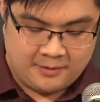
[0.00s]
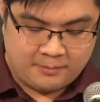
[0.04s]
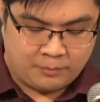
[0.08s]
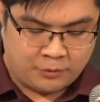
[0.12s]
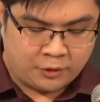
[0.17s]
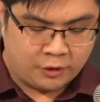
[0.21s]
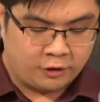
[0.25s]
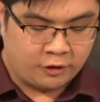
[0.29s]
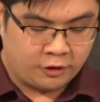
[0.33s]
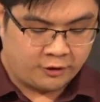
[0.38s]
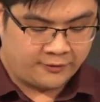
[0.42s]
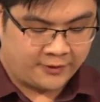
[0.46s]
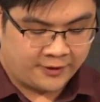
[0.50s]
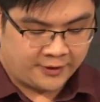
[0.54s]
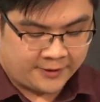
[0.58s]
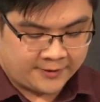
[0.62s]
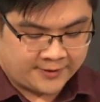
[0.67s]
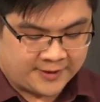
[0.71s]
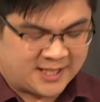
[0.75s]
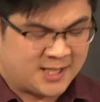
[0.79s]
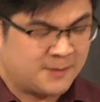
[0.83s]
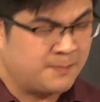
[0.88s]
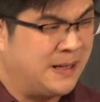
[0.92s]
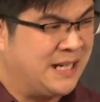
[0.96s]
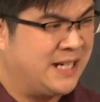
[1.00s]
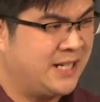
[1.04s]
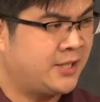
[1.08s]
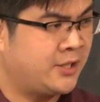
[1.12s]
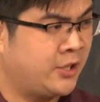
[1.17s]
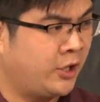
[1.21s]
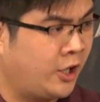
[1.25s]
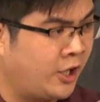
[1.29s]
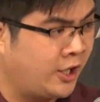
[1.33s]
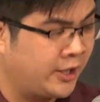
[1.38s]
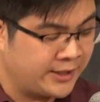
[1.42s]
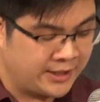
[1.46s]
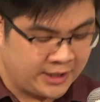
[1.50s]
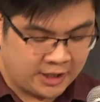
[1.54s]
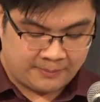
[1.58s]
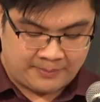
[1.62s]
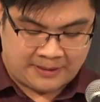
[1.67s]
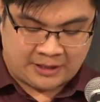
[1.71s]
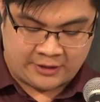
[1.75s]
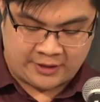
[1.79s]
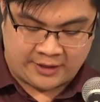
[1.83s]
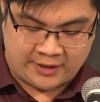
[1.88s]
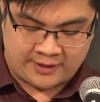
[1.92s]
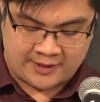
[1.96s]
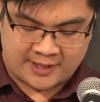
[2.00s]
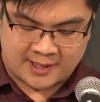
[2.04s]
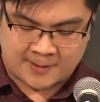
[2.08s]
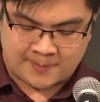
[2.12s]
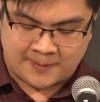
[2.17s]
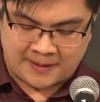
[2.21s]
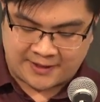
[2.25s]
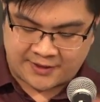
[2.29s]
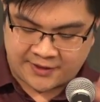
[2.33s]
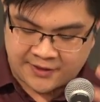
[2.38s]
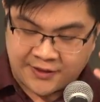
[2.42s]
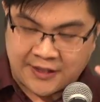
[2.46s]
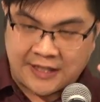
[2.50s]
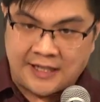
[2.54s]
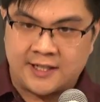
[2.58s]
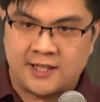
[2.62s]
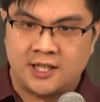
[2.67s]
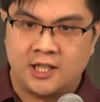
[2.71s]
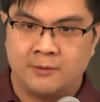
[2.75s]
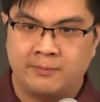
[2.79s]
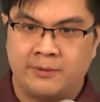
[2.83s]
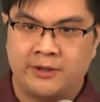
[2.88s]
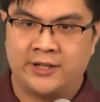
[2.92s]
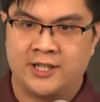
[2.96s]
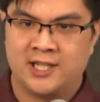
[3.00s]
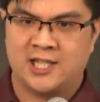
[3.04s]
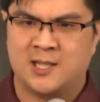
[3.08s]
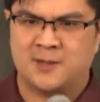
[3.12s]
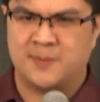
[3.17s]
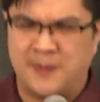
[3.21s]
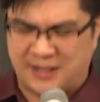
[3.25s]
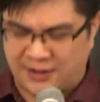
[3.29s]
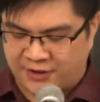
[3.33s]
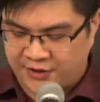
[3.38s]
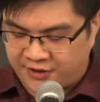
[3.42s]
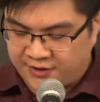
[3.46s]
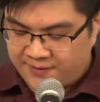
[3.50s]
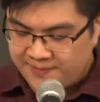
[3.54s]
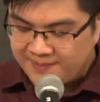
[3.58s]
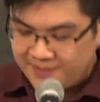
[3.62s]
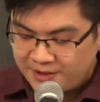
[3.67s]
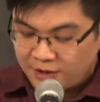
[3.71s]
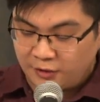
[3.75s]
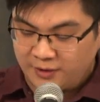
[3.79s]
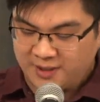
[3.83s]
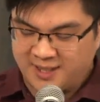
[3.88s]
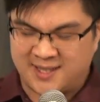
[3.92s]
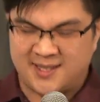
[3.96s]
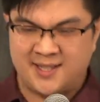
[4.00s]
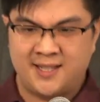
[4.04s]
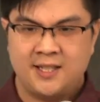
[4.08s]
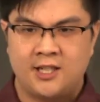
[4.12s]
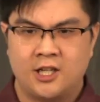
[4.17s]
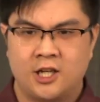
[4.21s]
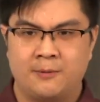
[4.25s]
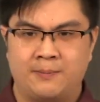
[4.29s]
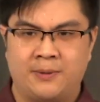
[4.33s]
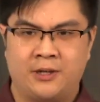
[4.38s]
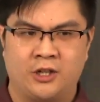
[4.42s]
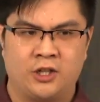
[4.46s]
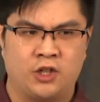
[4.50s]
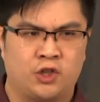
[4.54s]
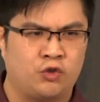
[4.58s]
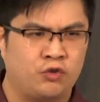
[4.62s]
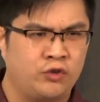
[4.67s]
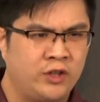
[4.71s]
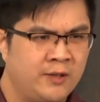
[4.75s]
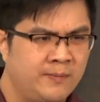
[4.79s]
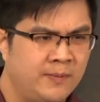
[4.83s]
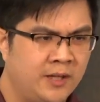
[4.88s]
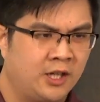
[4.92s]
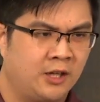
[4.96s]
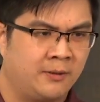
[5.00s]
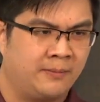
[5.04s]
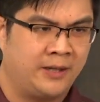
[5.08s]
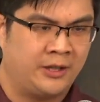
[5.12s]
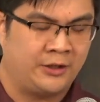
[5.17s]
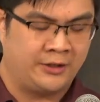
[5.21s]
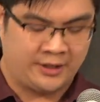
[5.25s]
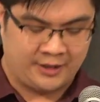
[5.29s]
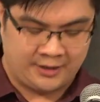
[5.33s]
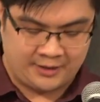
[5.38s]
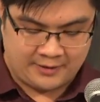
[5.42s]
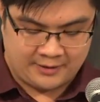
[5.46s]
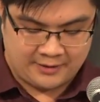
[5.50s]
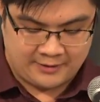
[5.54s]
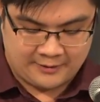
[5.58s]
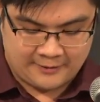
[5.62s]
Moreover, despite talking about it, despite thinking about it, despite singing about it, dreaming about it,